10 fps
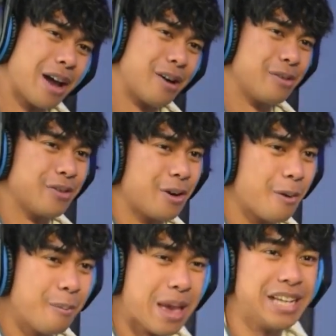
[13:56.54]
out of an
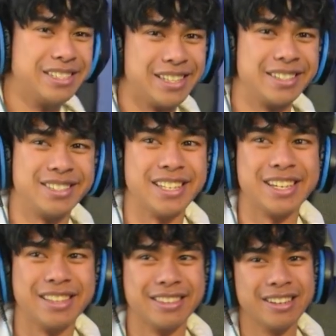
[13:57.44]
amazing
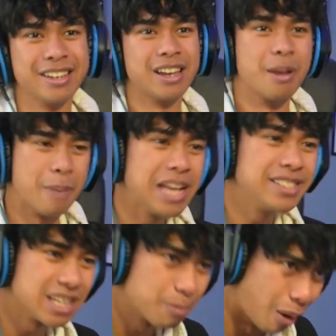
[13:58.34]
scene. An
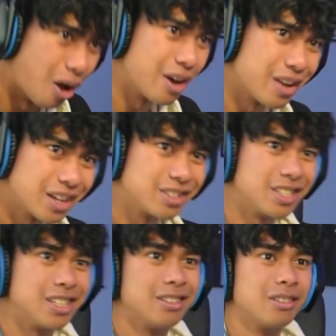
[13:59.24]
amazing bonding
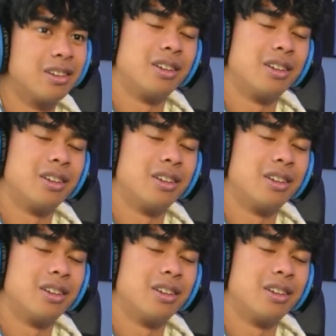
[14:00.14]
scene.